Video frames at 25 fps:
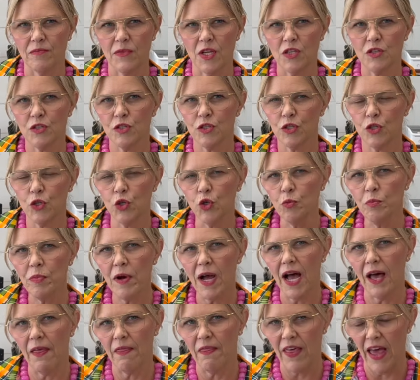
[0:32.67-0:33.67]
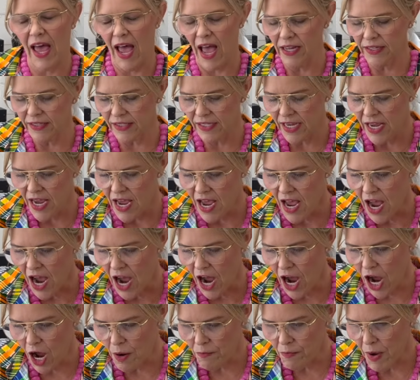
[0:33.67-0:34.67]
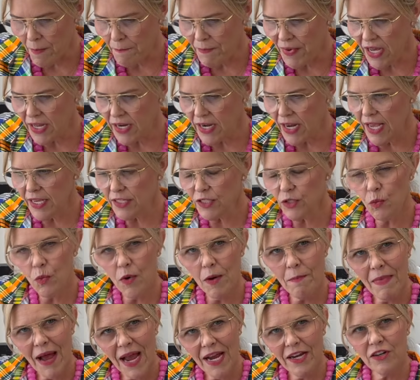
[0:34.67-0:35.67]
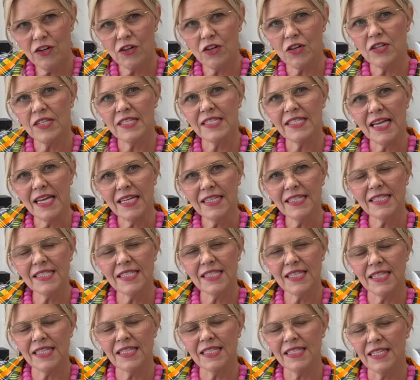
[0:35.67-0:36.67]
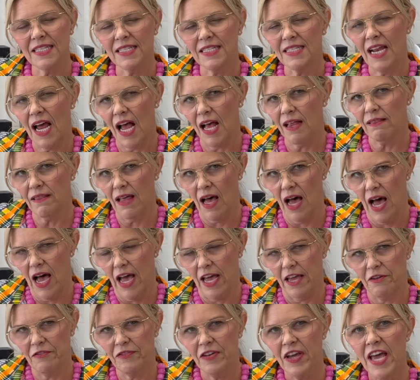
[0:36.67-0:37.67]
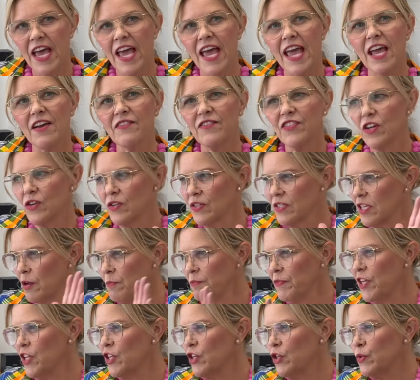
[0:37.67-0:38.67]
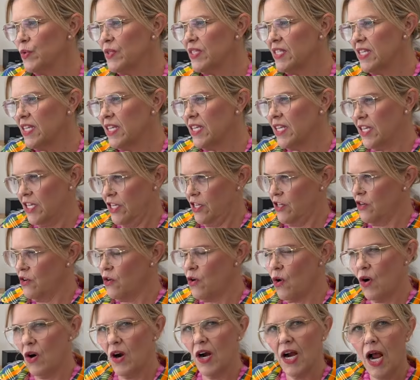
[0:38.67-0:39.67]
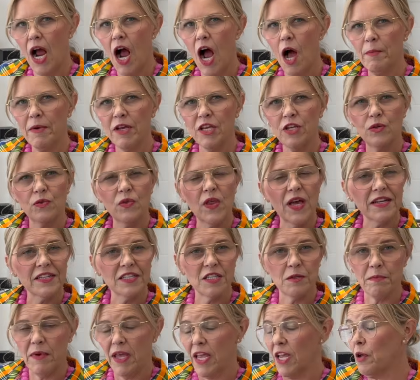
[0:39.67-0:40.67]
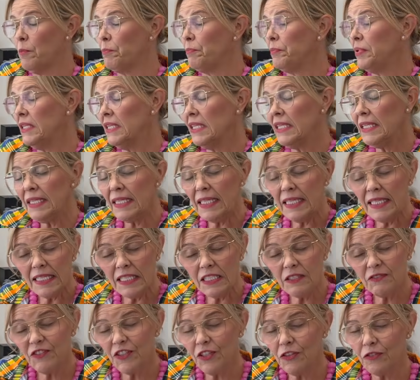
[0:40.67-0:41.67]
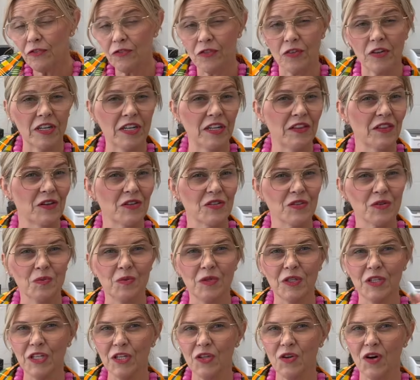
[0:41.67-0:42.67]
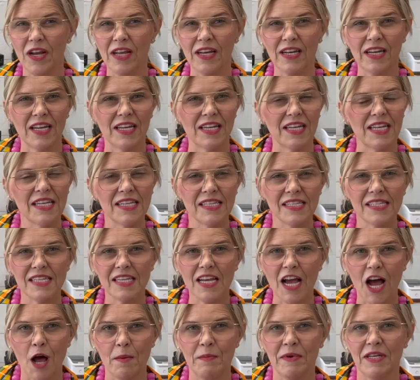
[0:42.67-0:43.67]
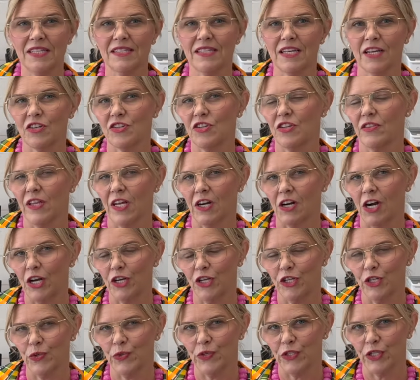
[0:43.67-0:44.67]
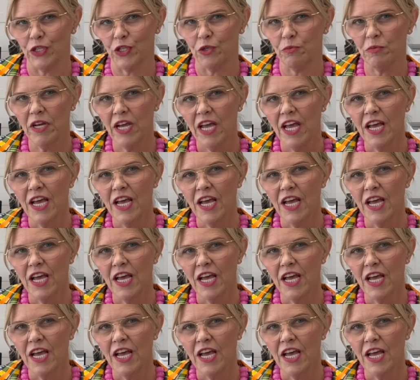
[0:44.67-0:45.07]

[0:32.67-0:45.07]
scoop on that. But as a reminder, since this is not live, if there's something you see here or a comment you'd like to make, please feel free. There's a really great and easy comment section there on YouTube